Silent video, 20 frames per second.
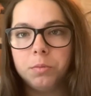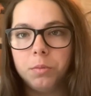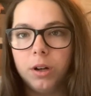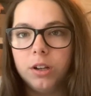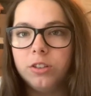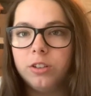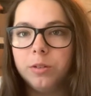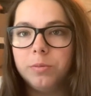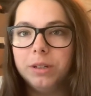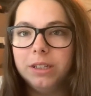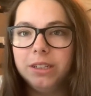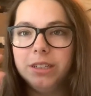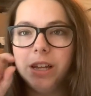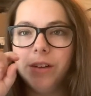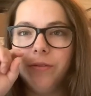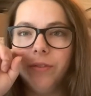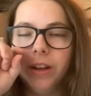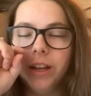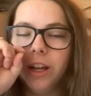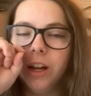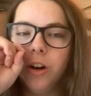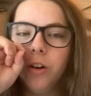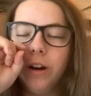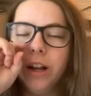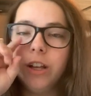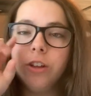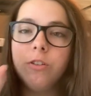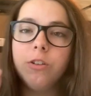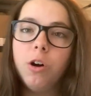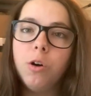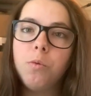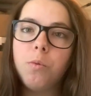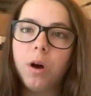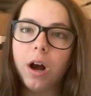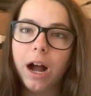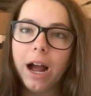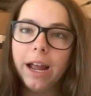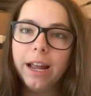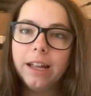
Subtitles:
What's a Wednesday video, and you know why?